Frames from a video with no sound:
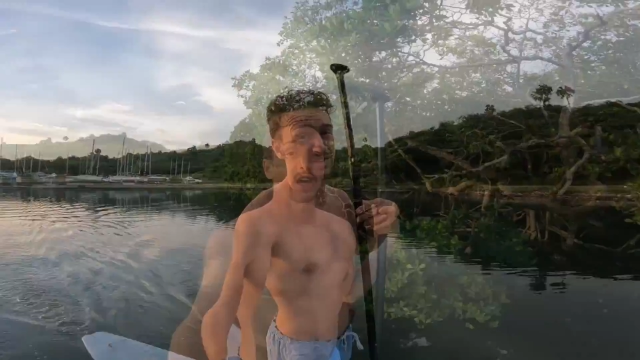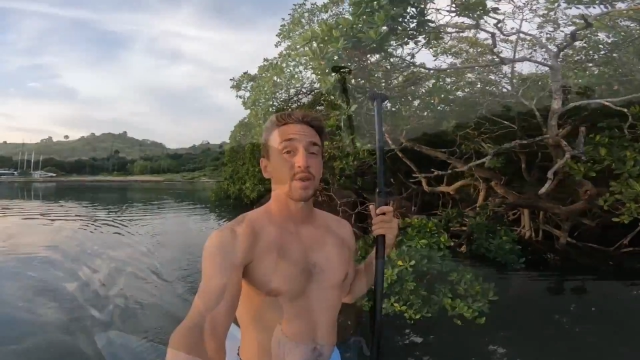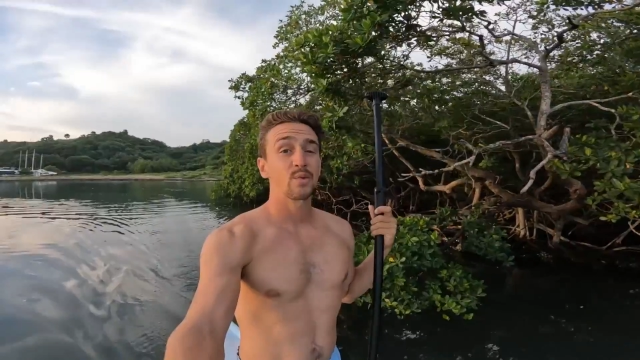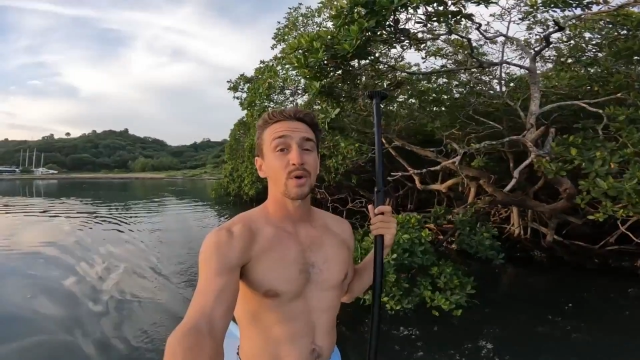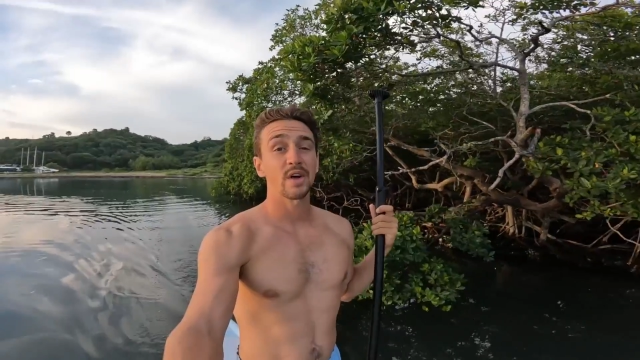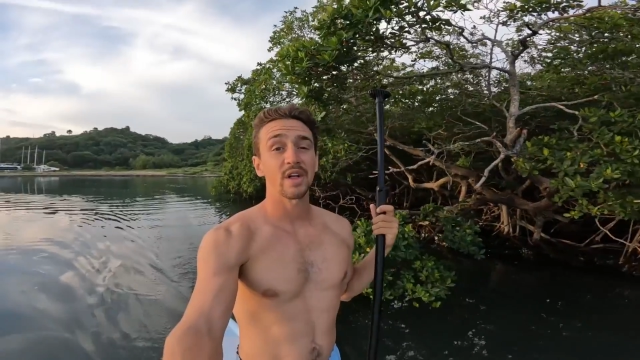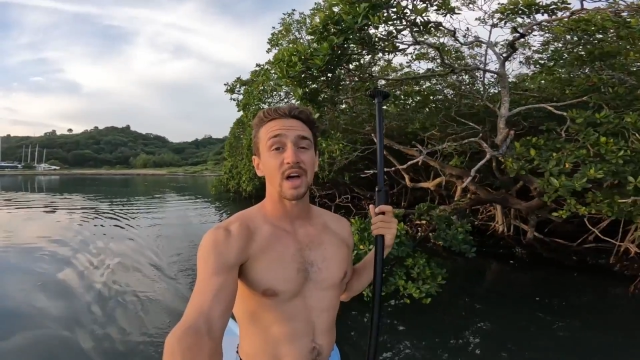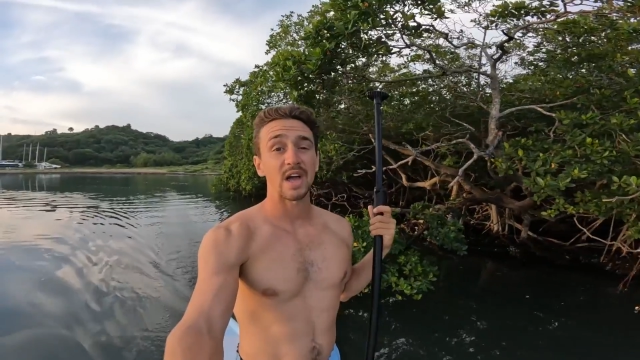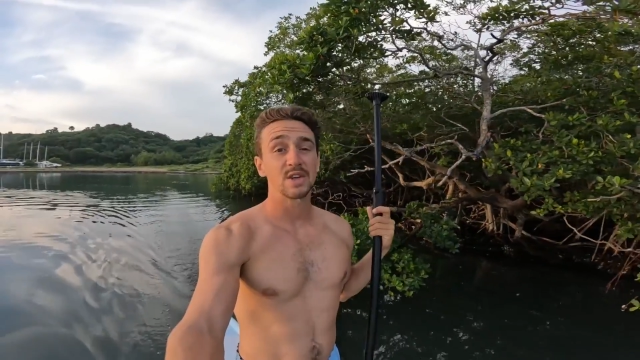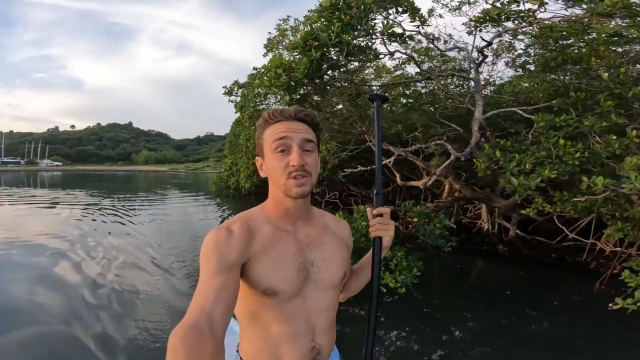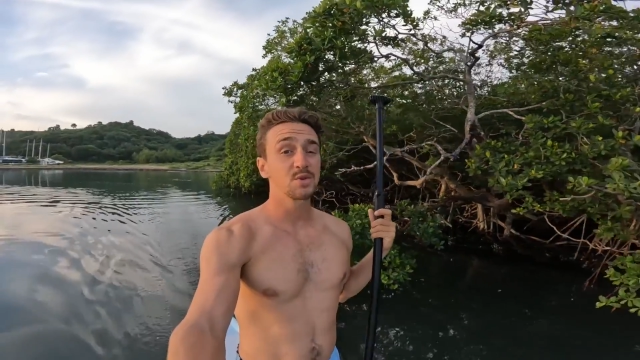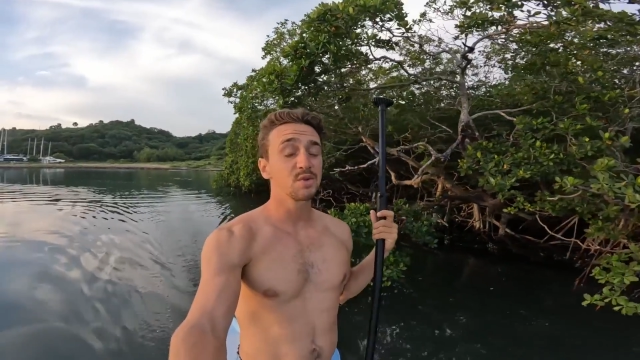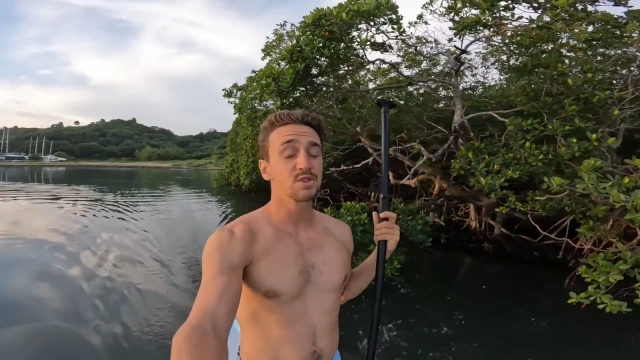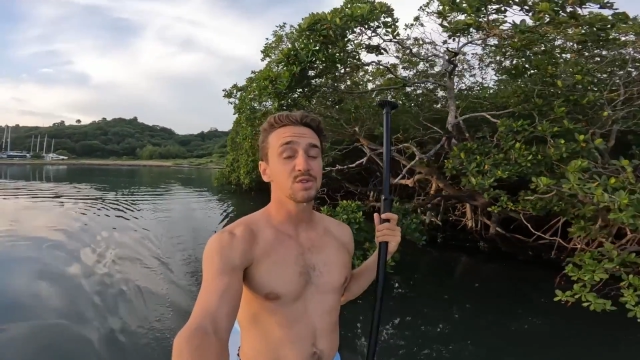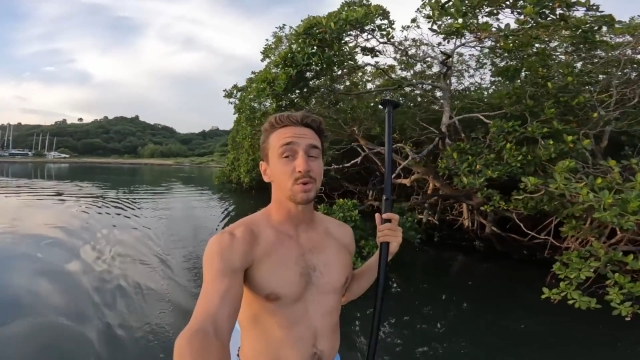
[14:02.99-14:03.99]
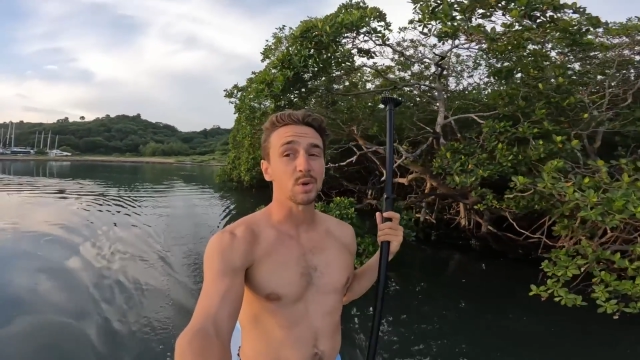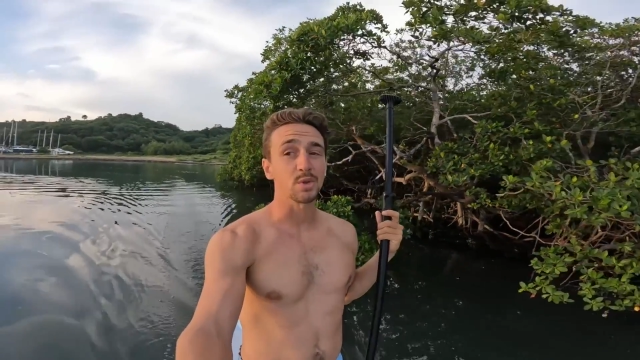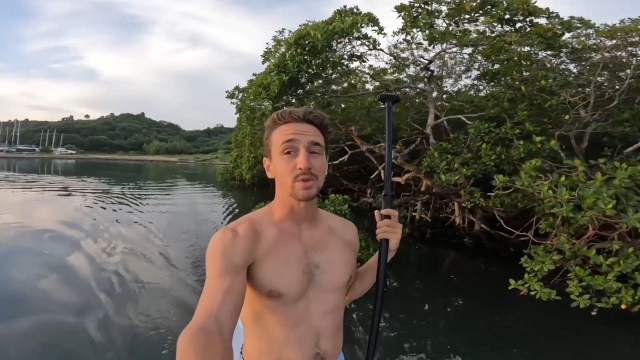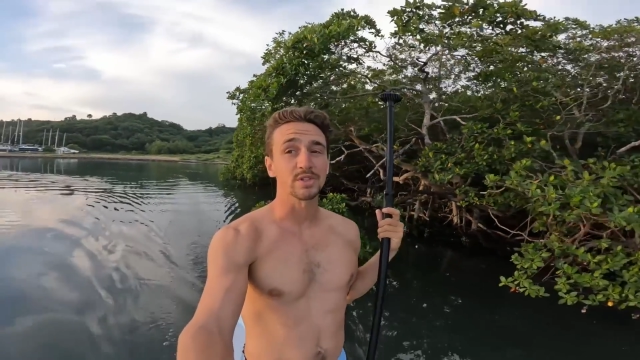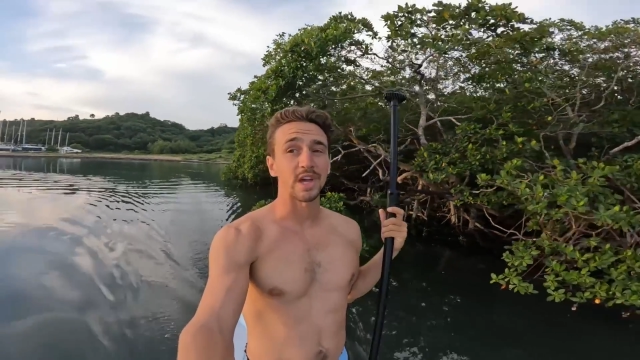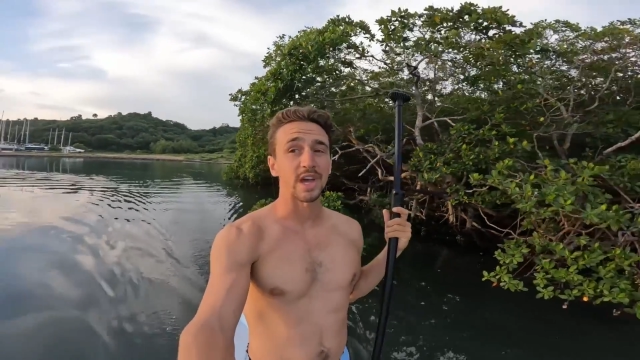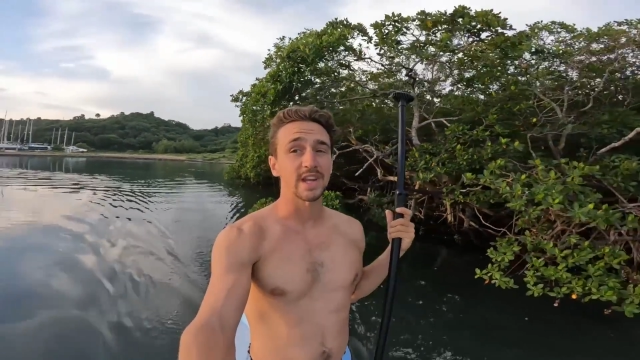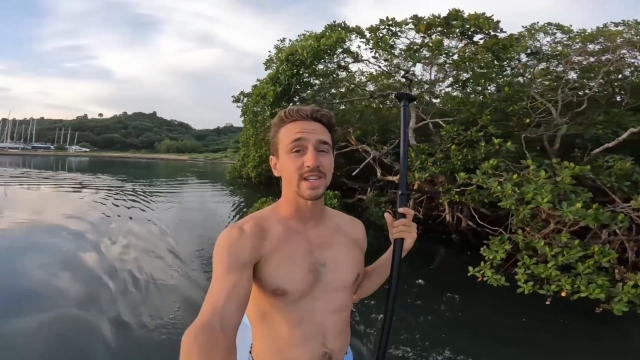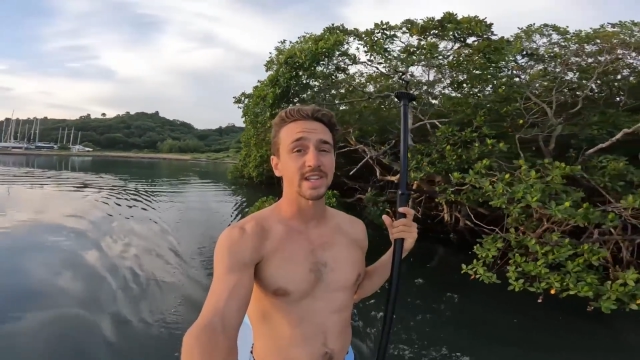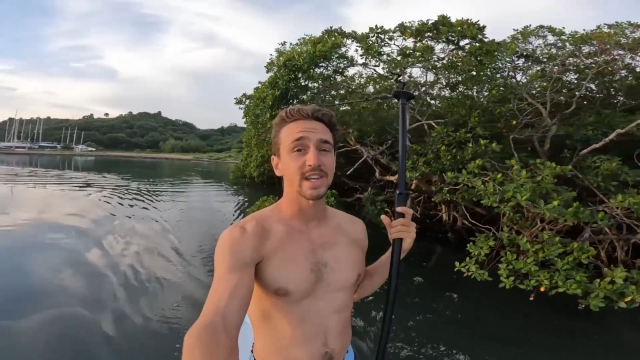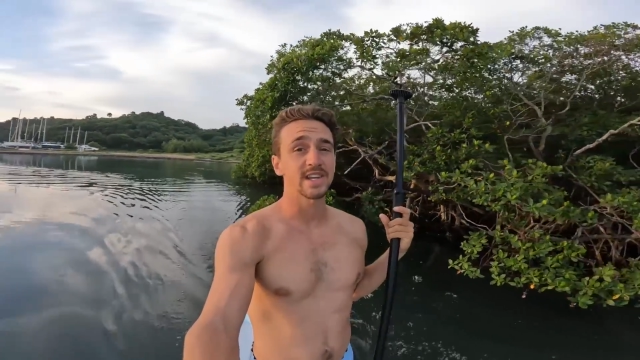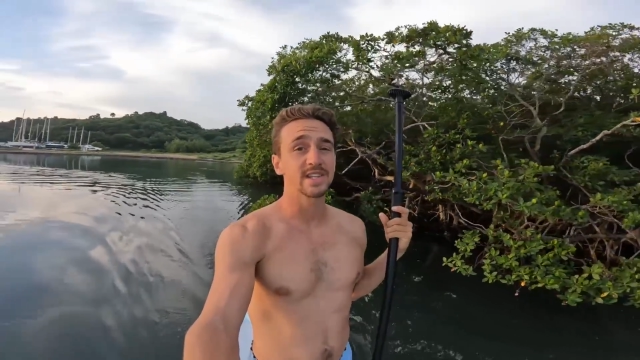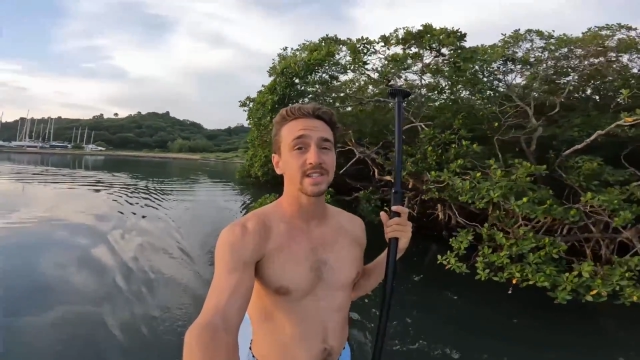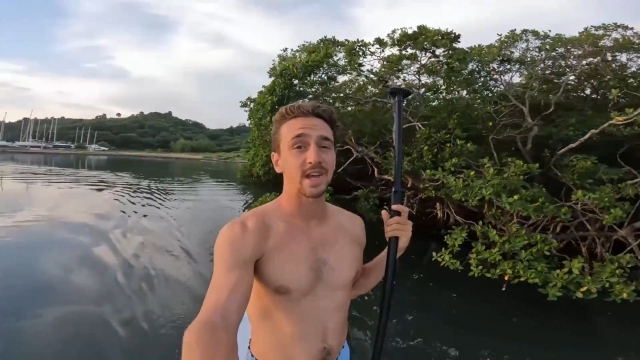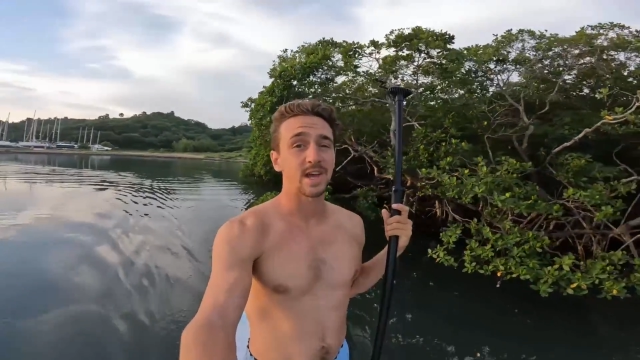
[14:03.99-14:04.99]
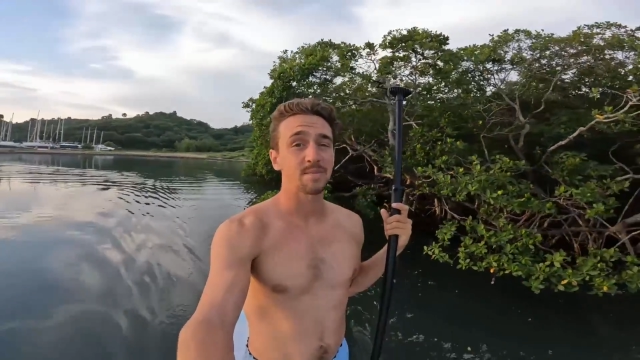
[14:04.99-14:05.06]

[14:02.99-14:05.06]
And well, I do enjoy those kind of days.